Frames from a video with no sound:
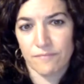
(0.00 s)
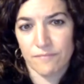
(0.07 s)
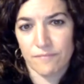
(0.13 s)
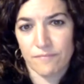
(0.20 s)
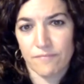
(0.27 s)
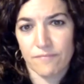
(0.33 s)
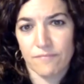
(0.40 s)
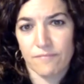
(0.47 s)

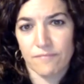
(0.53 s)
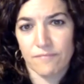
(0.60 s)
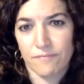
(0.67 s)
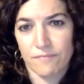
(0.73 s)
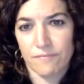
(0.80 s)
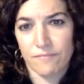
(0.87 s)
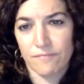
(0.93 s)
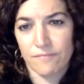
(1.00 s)

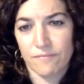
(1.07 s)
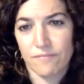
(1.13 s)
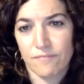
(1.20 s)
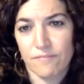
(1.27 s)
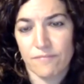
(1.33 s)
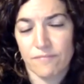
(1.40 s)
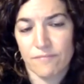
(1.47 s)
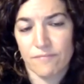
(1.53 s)

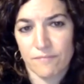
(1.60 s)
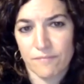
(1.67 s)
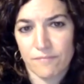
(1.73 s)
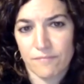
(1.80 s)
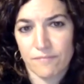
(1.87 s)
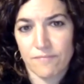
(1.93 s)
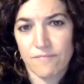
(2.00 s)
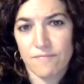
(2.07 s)

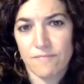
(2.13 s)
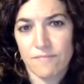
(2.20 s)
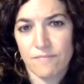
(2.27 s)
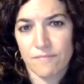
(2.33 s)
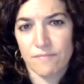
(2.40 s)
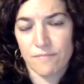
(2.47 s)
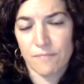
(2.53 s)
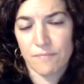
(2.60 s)

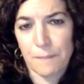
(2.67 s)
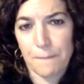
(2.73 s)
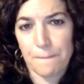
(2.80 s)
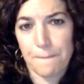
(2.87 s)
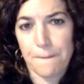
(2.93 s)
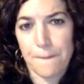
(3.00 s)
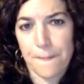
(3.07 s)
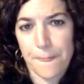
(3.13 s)

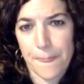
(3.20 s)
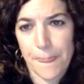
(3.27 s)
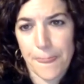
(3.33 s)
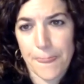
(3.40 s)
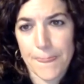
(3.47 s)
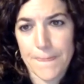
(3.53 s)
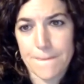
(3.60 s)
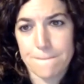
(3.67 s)

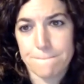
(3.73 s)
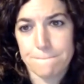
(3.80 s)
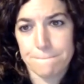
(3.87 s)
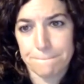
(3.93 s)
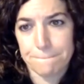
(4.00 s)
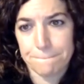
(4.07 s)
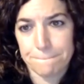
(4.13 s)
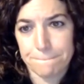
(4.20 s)

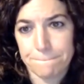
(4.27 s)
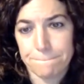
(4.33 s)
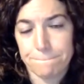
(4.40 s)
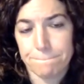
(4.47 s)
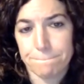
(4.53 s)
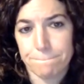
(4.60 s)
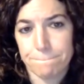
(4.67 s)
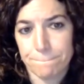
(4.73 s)

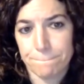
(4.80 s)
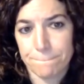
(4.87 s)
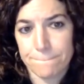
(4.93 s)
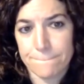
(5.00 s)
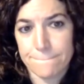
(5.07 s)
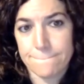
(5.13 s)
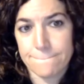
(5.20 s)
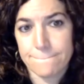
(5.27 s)

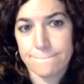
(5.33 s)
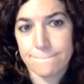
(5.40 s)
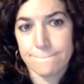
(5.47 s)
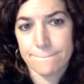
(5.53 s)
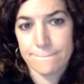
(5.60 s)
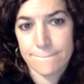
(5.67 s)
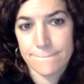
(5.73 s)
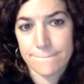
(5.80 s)

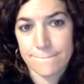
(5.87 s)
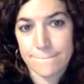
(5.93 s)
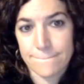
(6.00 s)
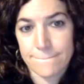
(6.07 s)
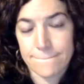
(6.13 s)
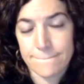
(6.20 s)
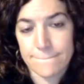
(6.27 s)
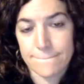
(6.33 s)

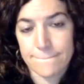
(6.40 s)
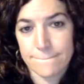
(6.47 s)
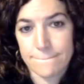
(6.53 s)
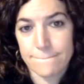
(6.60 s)
The person shown says nothing.